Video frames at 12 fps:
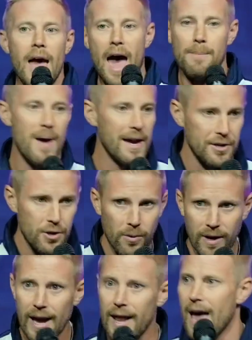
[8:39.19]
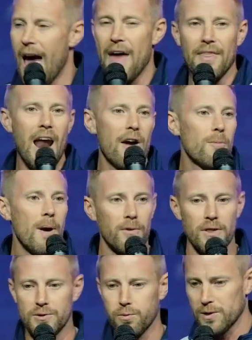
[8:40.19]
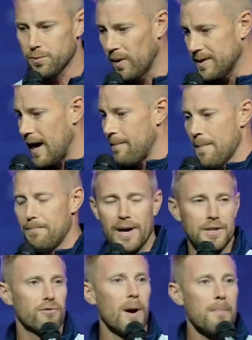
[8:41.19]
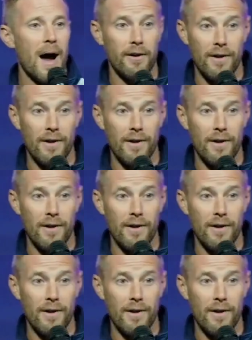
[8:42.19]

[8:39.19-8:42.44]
and make her do it again. And then I remember this was one time I picked her up by her